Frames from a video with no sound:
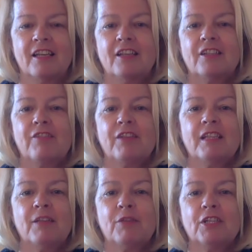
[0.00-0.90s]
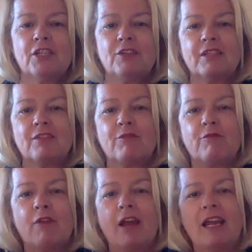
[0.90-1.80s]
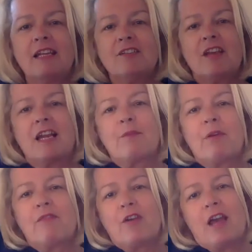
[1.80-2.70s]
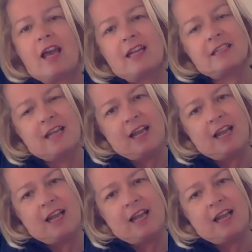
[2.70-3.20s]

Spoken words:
So the first thing I want you to do is to raise your hand above your head.